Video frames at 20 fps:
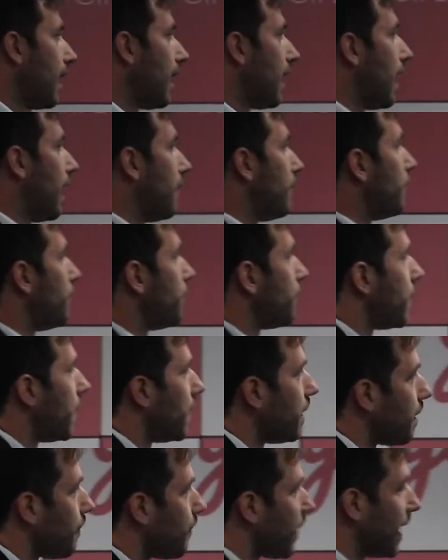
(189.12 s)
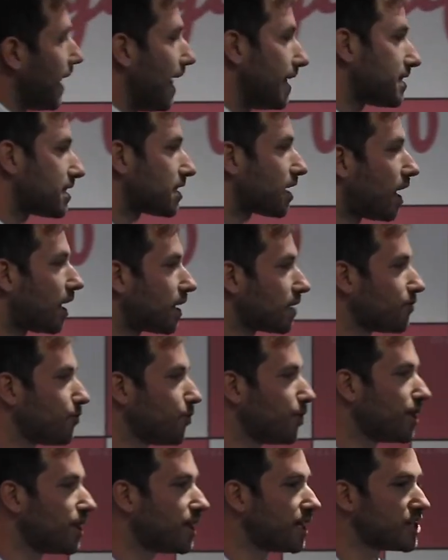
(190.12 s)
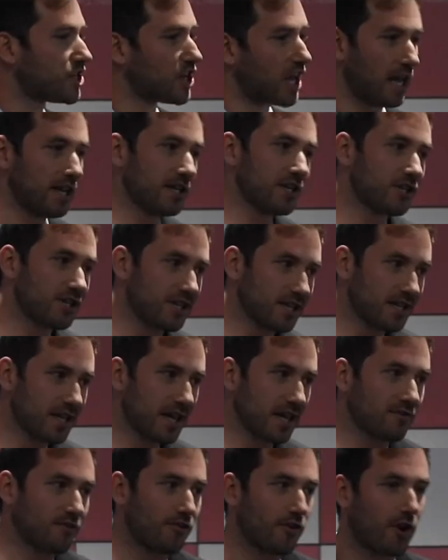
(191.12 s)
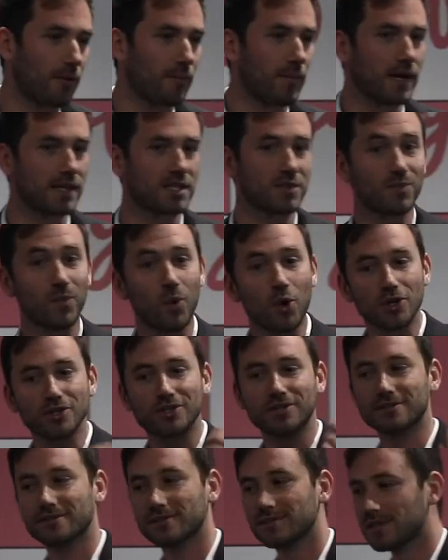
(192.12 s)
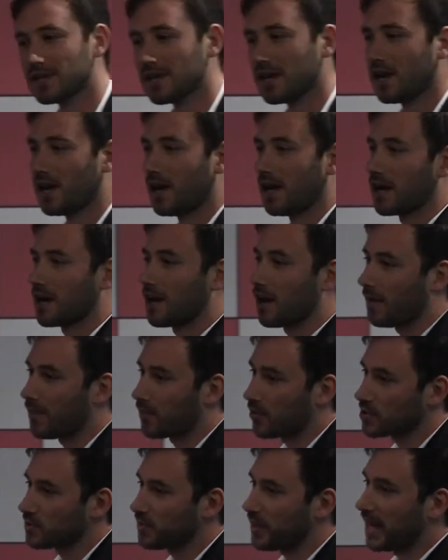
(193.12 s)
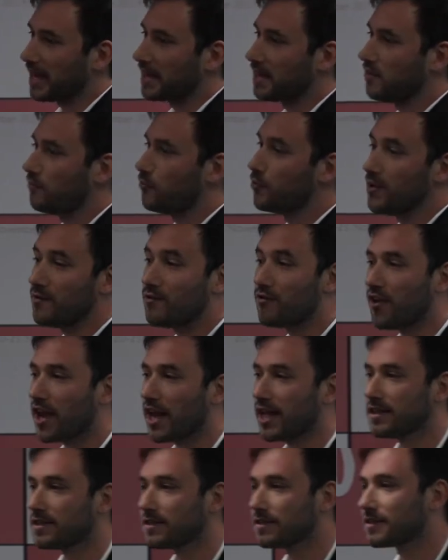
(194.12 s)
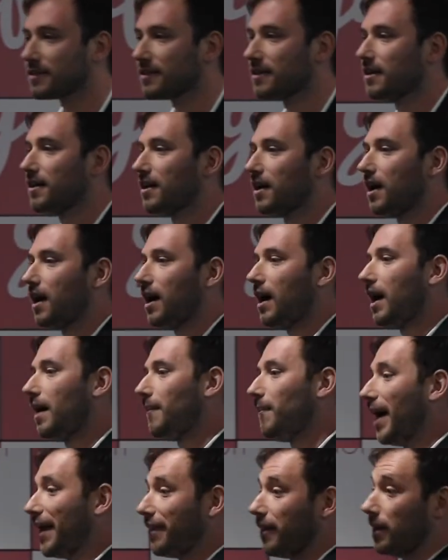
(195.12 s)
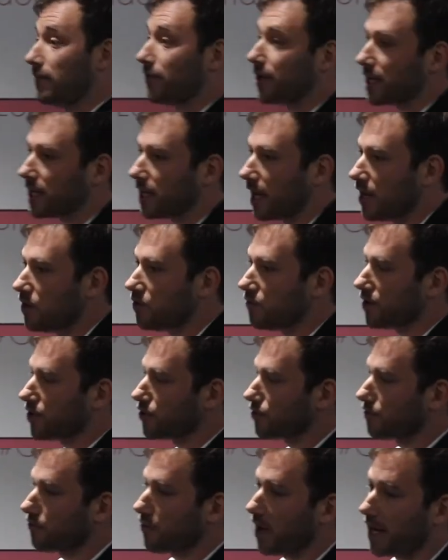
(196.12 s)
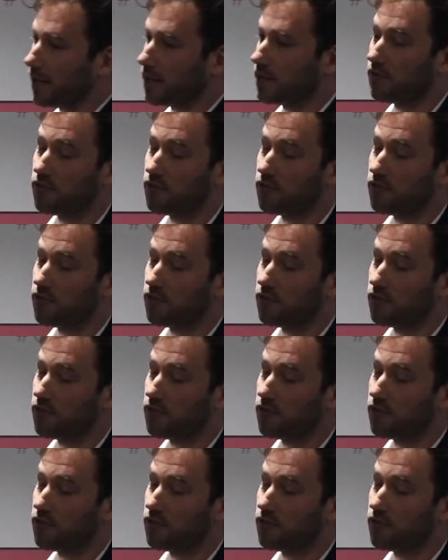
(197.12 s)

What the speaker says: But let's start with the challenges that from a sports club perspective we face by delivering innovation, right?